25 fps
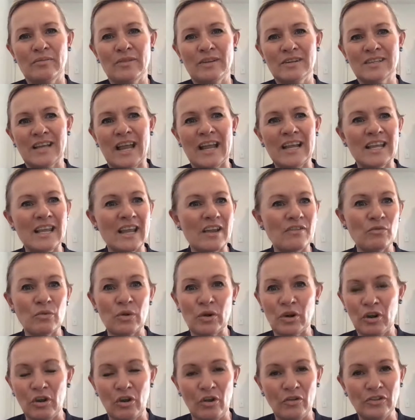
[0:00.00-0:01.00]
taking everyone
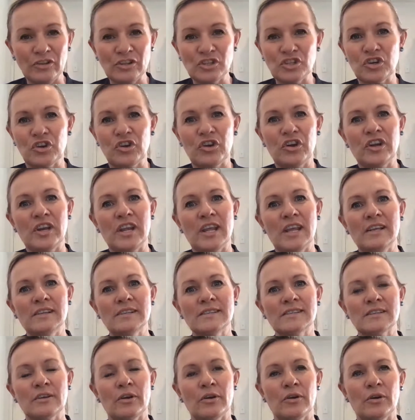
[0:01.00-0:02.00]
along the journey.
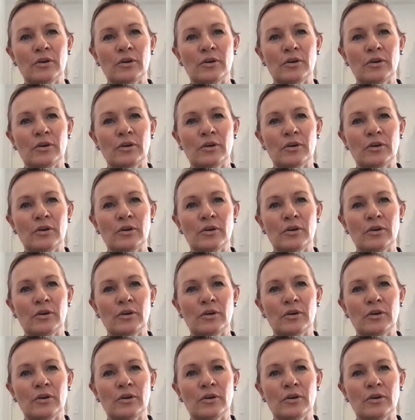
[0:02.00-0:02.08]
So